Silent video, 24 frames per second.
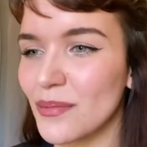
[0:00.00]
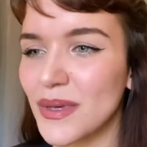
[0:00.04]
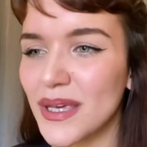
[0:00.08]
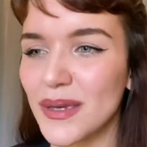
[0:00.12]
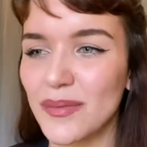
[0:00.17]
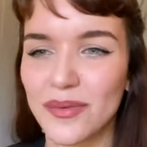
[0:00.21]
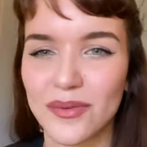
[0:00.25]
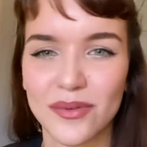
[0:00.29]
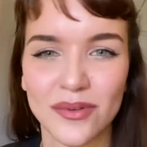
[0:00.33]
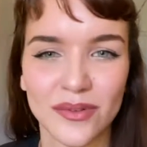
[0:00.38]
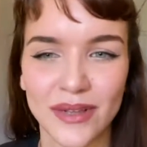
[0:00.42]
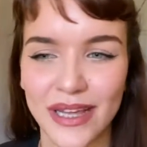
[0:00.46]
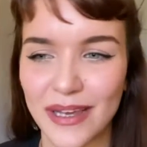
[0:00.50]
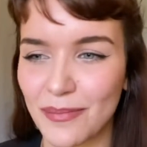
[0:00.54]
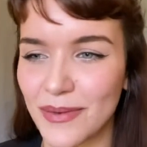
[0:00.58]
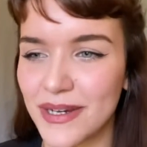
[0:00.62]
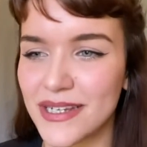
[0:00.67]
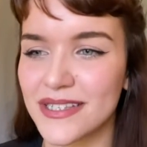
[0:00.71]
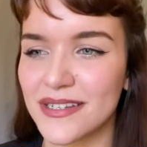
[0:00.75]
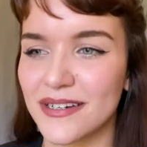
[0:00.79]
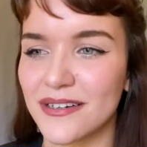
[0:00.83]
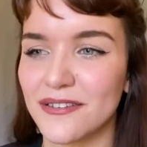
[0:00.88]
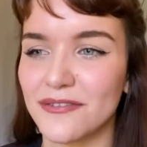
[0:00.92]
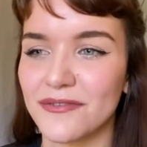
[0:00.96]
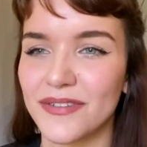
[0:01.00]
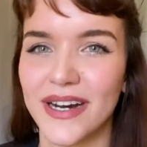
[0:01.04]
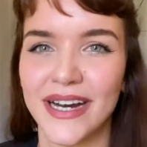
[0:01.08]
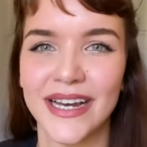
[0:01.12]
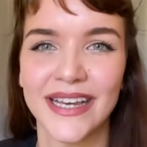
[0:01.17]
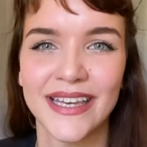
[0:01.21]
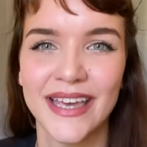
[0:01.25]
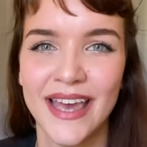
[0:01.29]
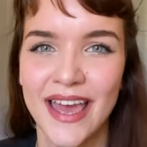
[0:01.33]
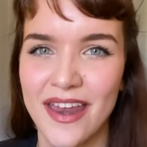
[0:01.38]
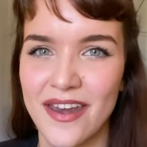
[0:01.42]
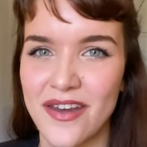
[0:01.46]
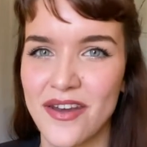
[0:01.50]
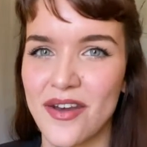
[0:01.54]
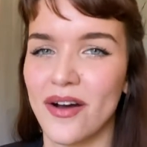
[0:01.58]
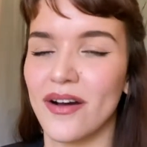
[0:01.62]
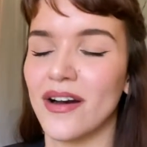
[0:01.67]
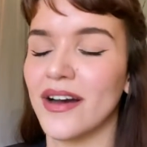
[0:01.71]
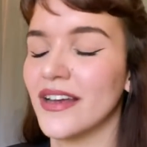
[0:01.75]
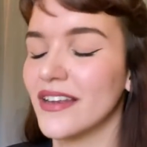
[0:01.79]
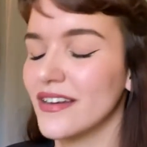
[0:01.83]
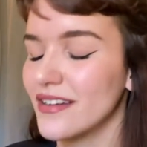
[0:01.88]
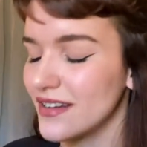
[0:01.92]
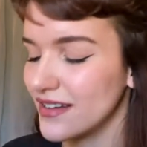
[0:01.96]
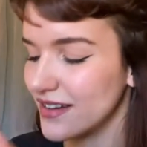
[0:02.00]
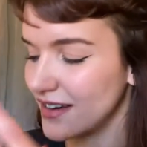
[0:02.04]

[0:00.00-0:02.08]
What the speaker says: people like myself, I cannot,